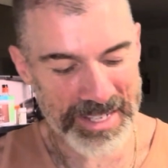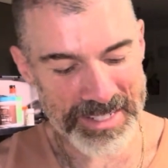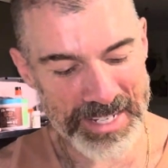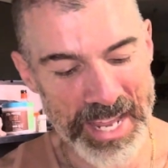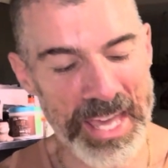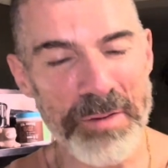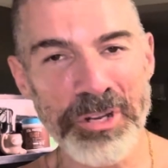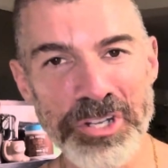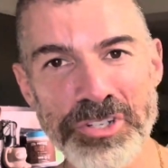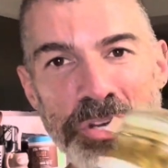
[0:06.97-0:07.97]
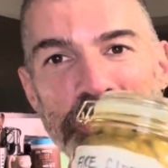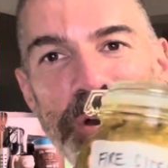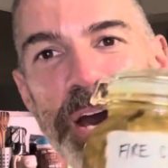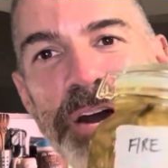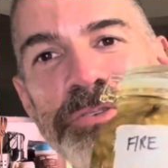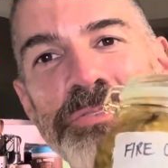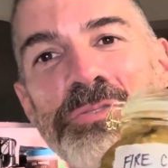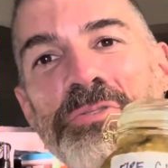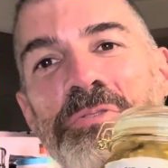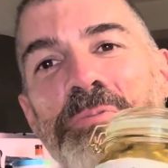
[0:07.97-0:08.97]
today I'm going to show you how
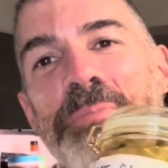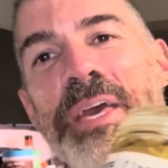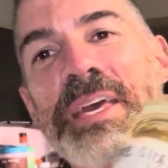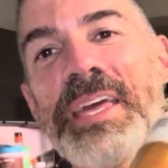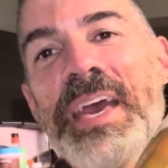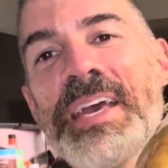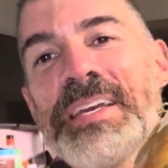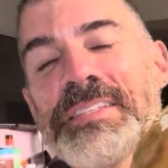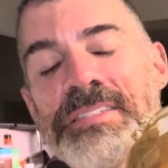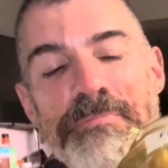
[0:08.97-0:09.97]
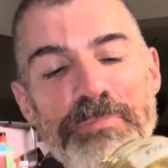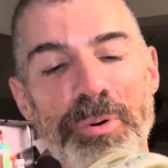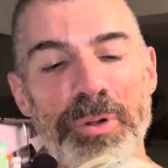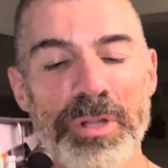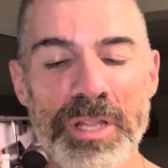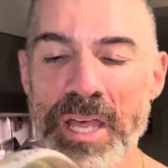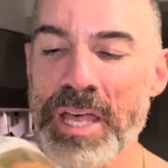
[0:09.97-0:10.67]
to make a simple